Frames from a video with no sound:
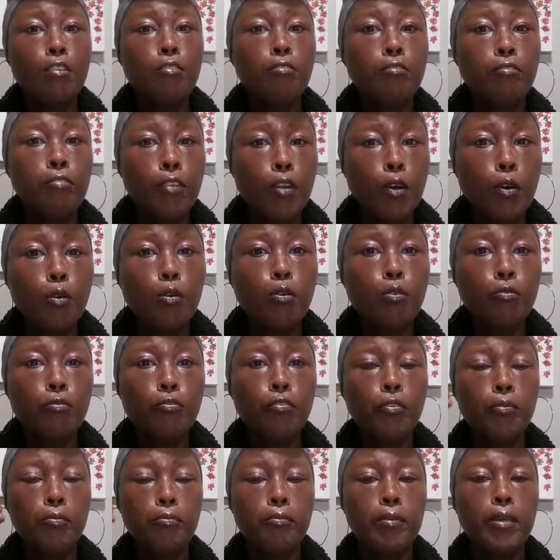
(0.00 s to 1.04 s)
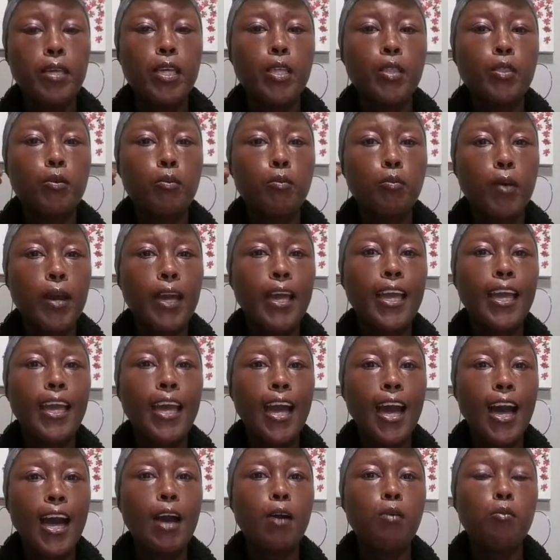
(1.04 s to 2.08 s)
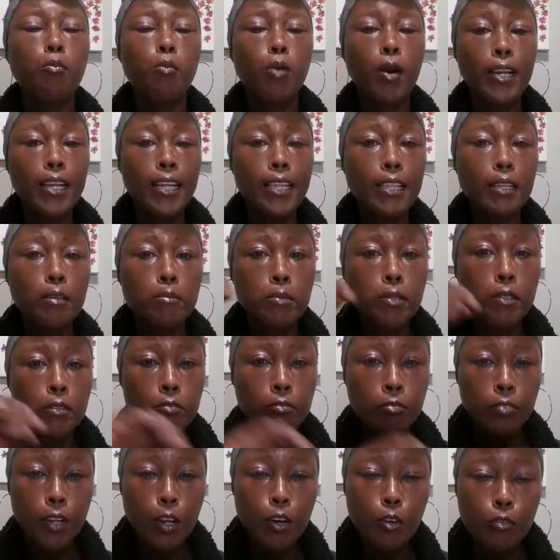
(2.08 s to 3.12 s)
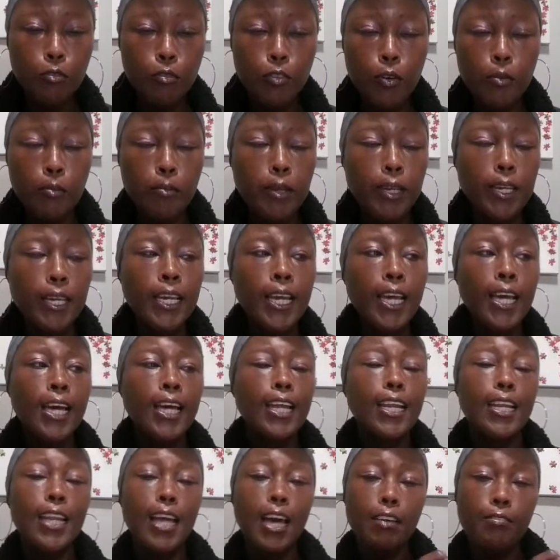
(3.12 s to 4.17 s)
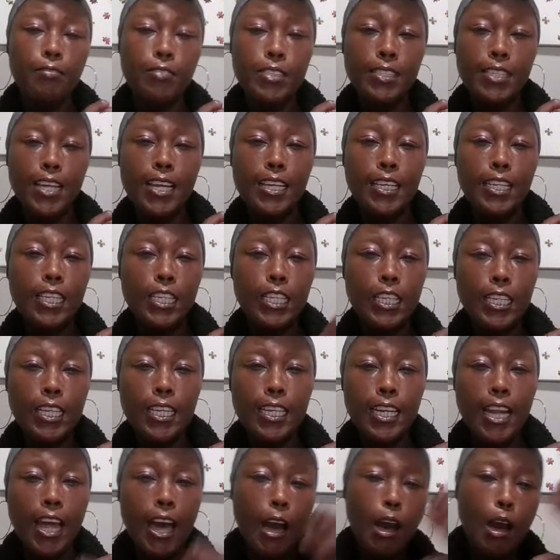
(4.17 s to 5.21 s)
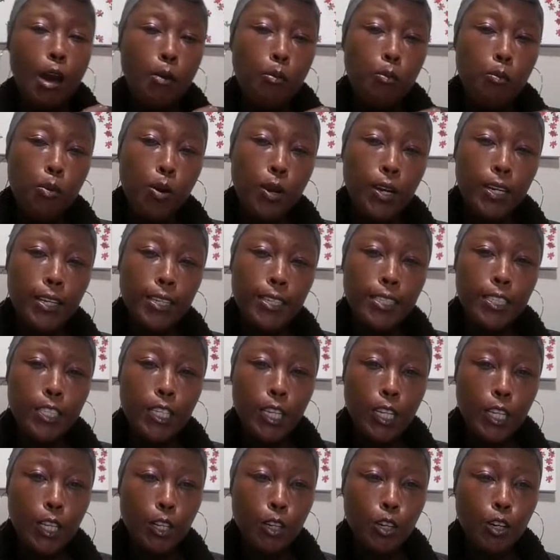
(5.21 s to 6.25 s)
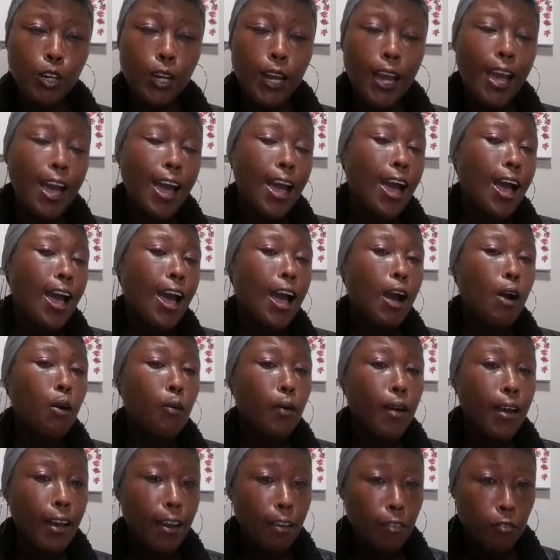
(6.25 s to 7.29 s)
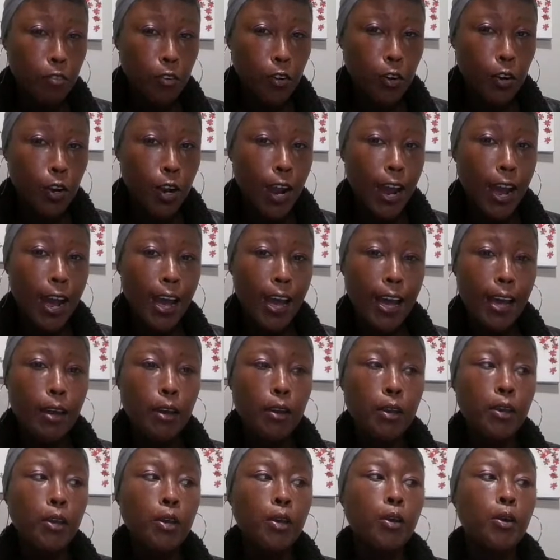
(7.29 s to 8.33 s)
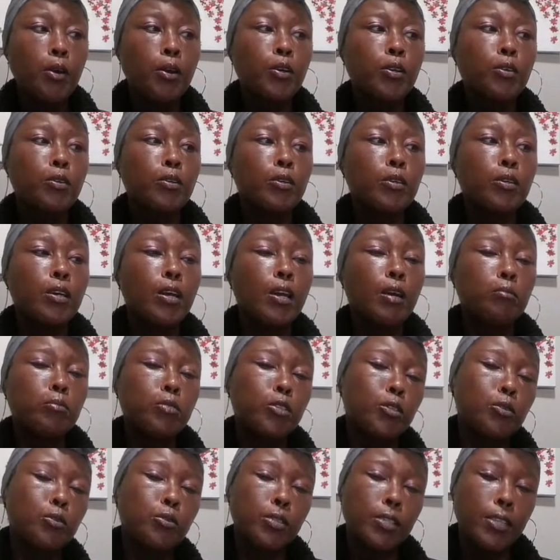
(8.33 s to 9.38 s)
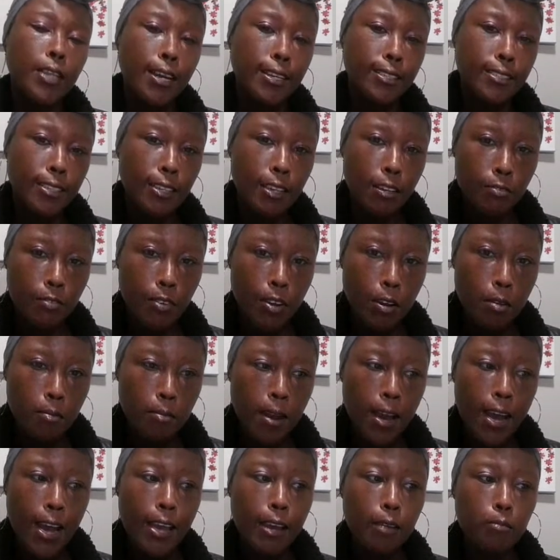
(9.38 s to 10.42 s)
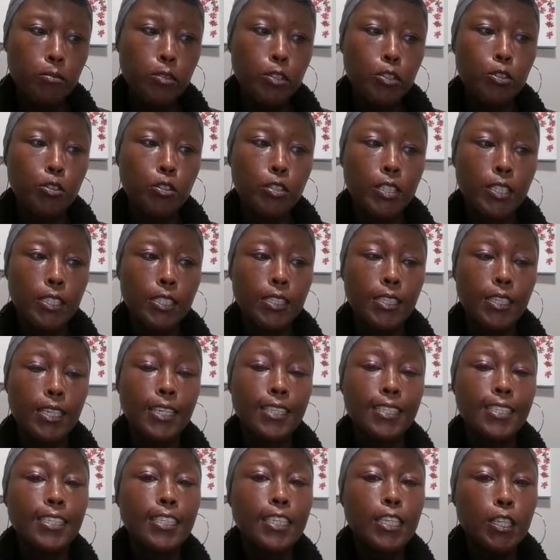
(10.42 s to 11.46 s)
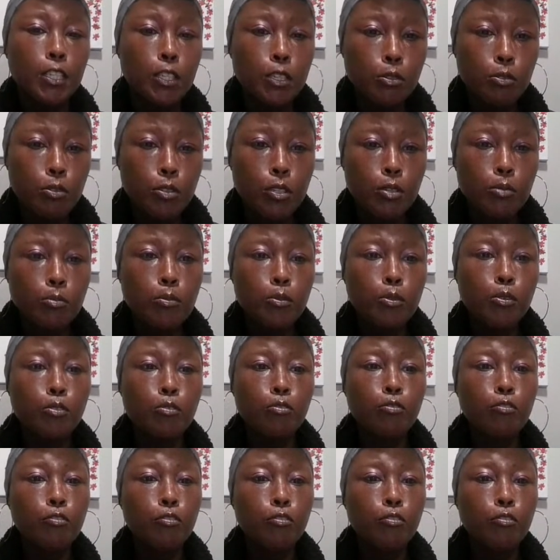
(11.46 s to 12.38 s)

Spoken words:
flowed for me the way I wanted them to flow for me. Life is not looking how I wanted it to look. However, I am choosing not to give up. I am choosing to continue to move